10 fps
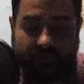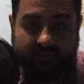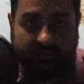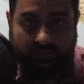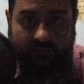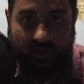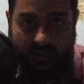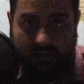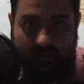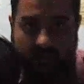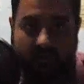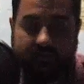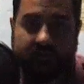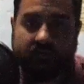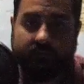to deliver aid
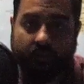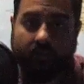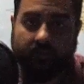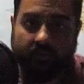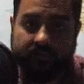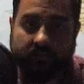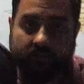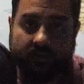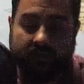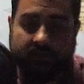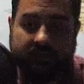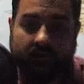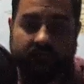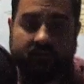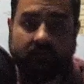and to support those communities that
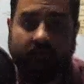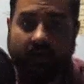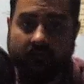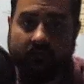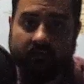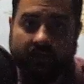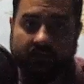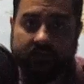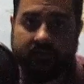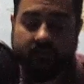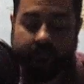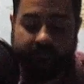have survived the violence,